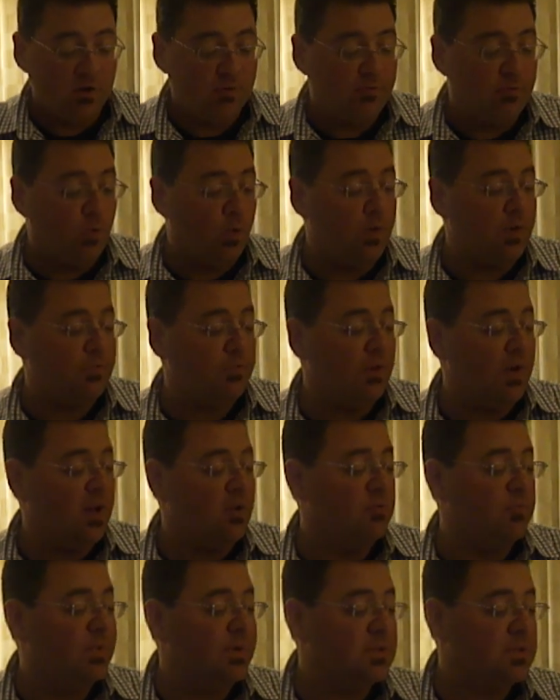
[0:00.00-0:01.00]
4 to
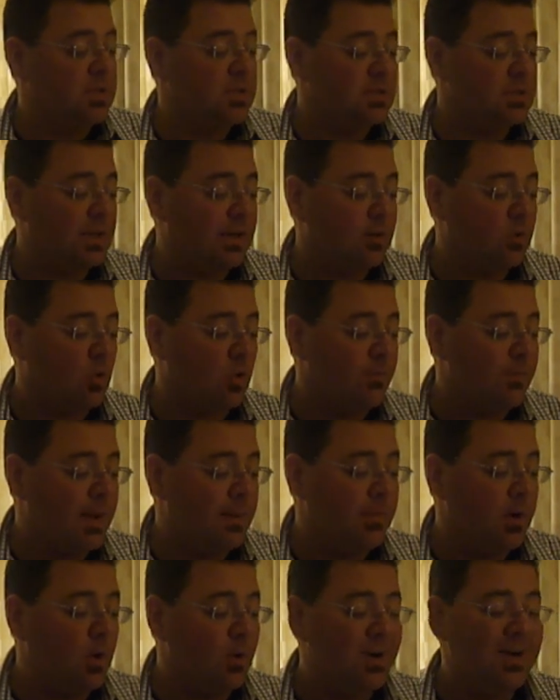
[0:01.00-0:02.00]
5 business letter or
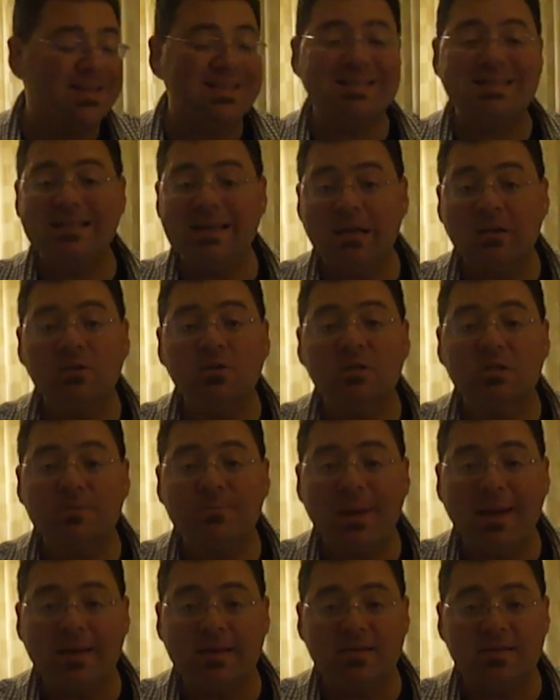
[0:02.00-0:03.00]
memo, single
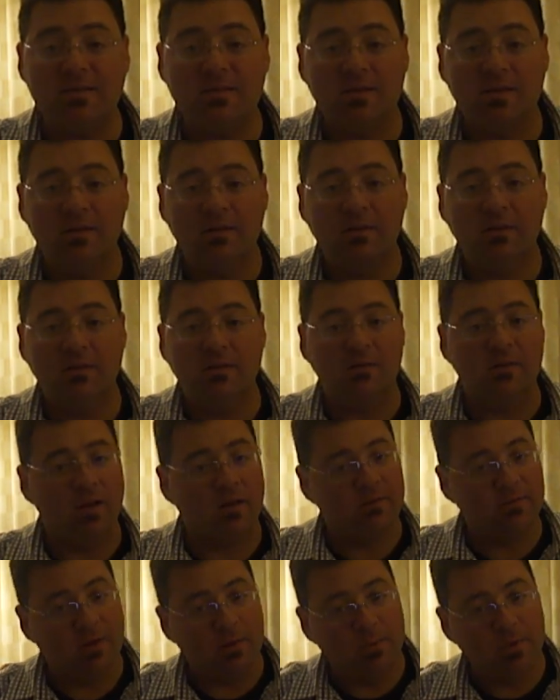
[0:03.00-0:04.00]
spaced,
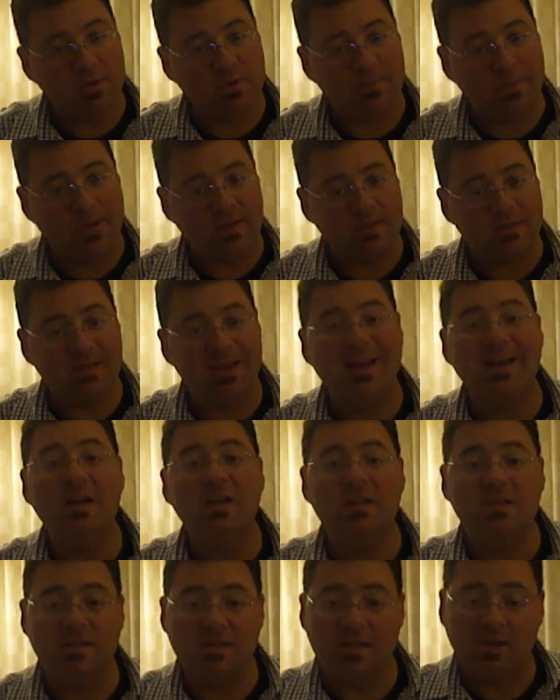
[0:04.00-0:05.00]
not double spaced.
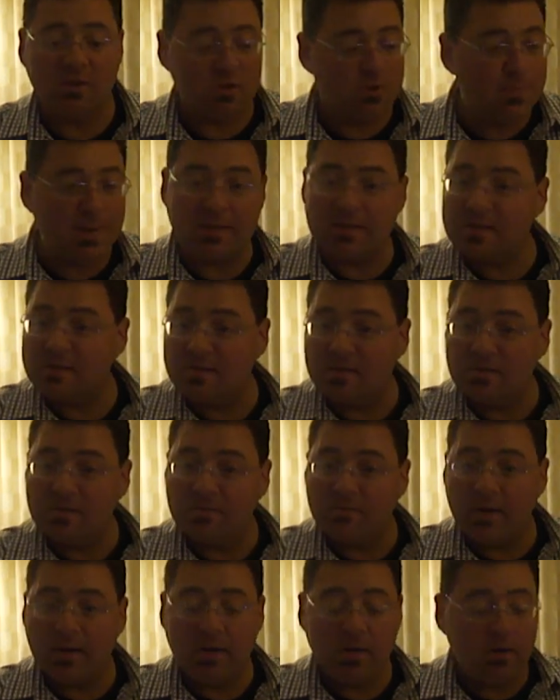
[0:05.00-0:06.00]
Single spaced, it says
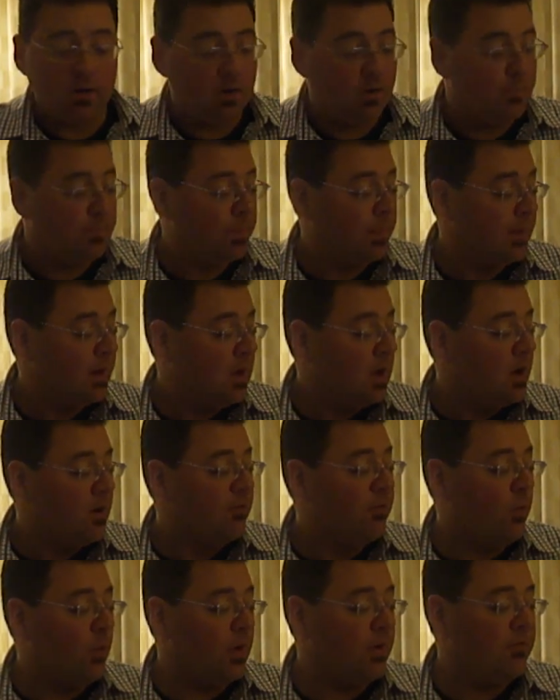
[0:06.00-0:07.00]
it right here.
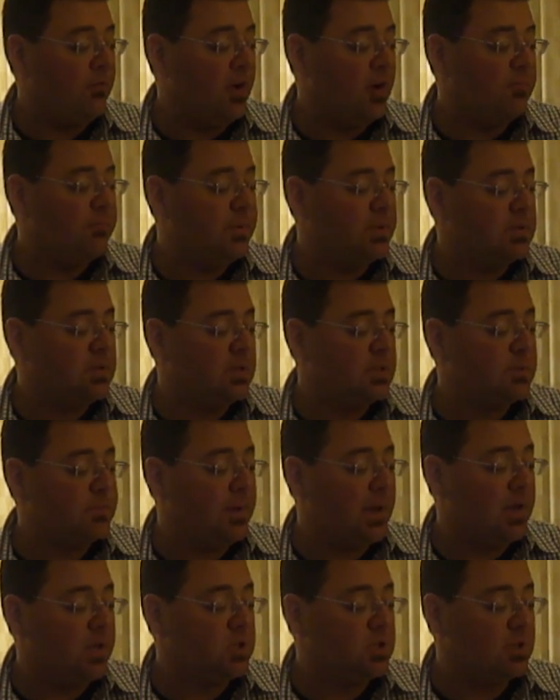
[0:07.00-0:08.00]
4 to 5 business
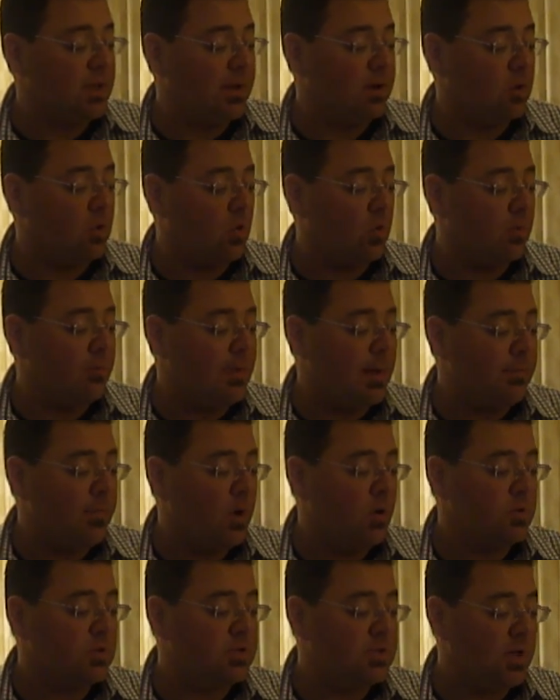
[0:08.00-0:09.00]
page letter or
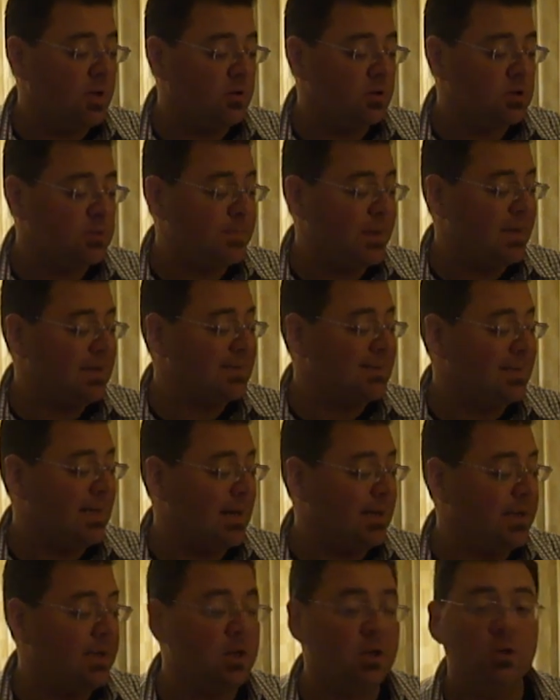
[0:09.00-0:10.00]
memo, single spaced,
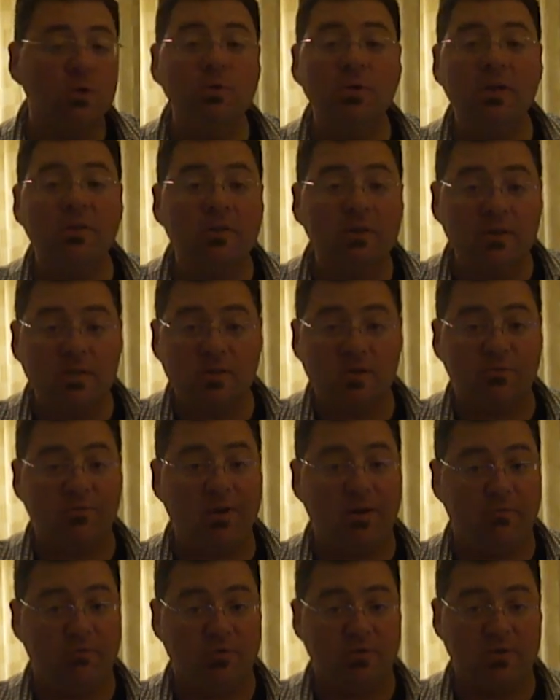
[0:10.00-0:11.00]
not including the list of
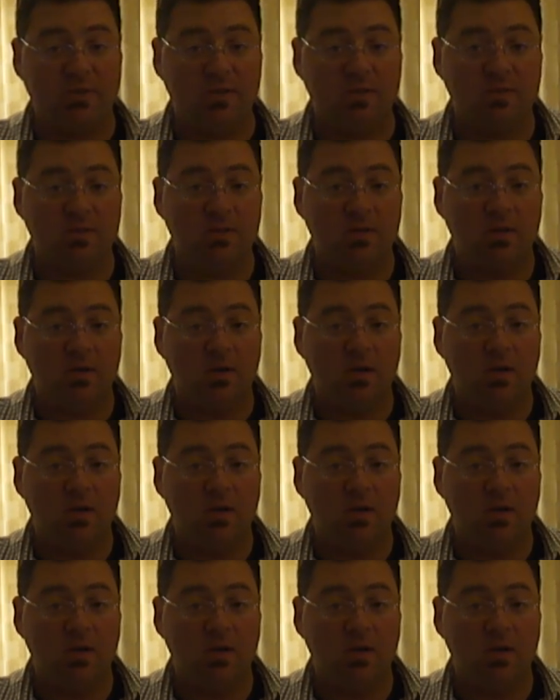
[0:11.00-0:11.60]
references.